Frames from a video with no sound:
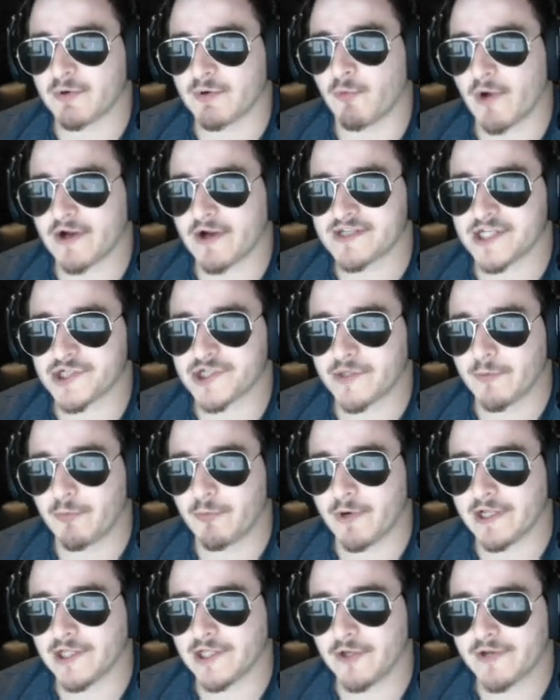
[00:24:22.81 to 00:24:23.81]
But where is that triple
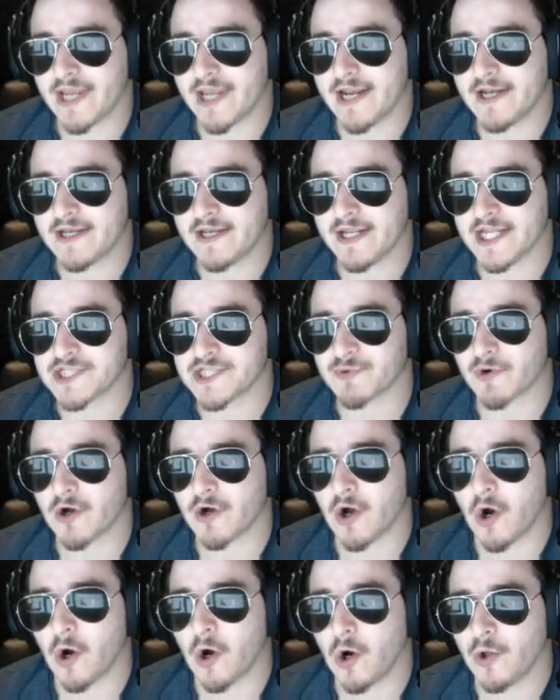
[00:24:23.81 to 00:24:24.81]
point located? It's where
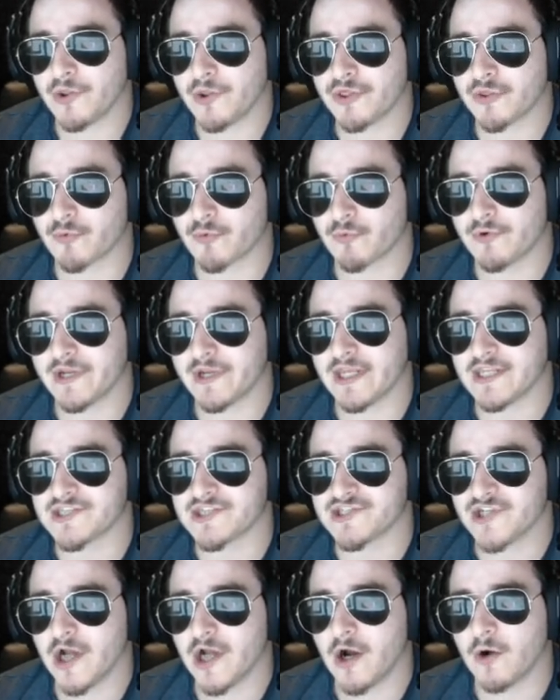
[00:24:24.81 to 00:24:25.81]
all three
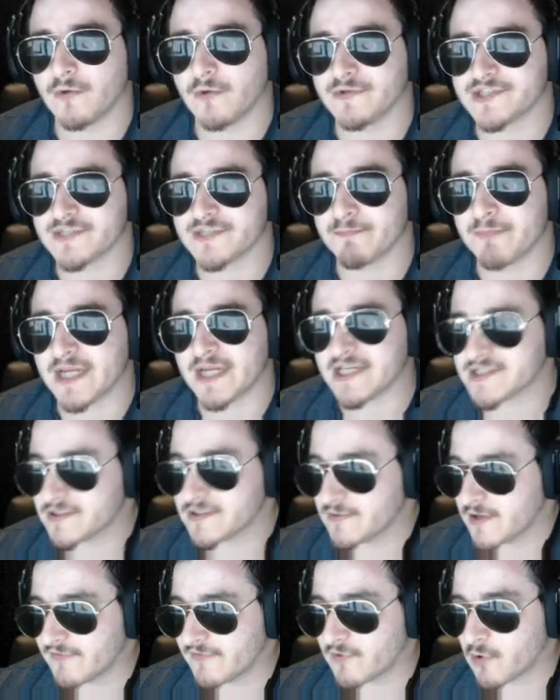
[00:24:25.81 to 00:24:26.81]
zones meet,
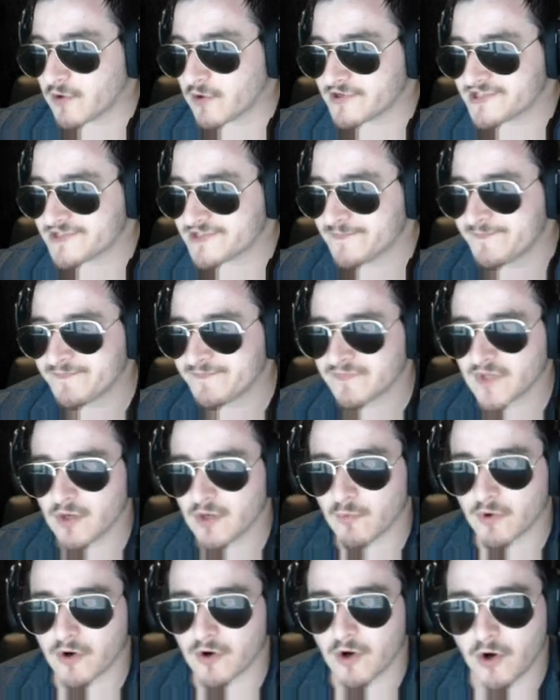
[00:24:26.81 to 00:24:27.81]
of course.
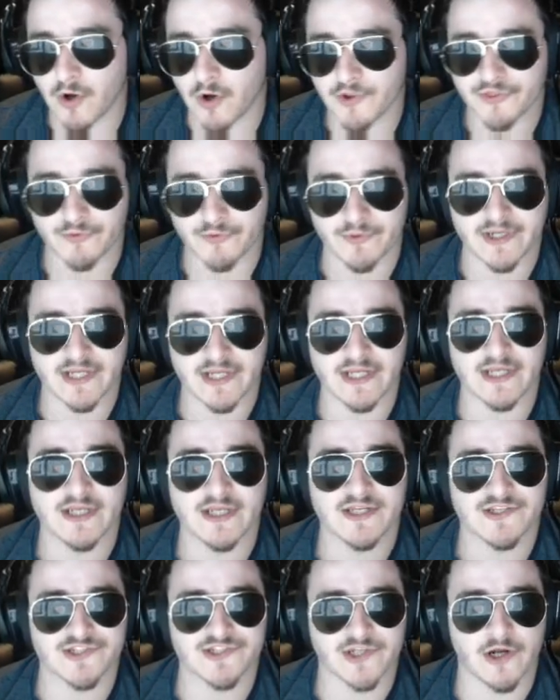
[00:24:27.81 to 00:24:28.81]
Where all three
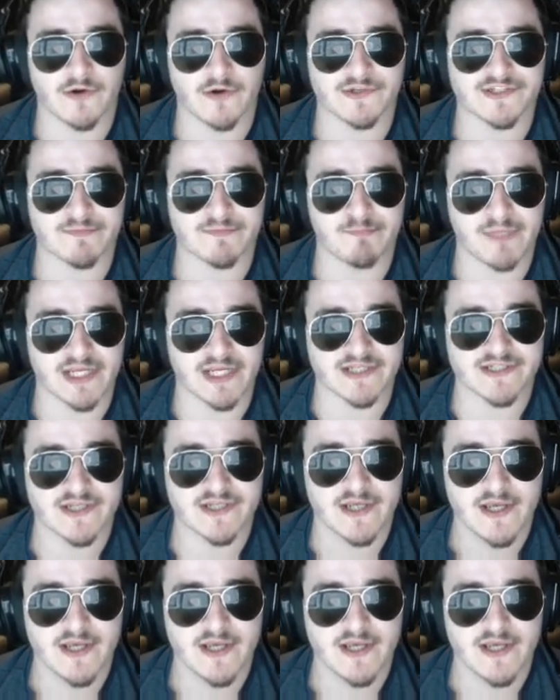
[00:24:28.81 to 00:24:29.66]
zones meet.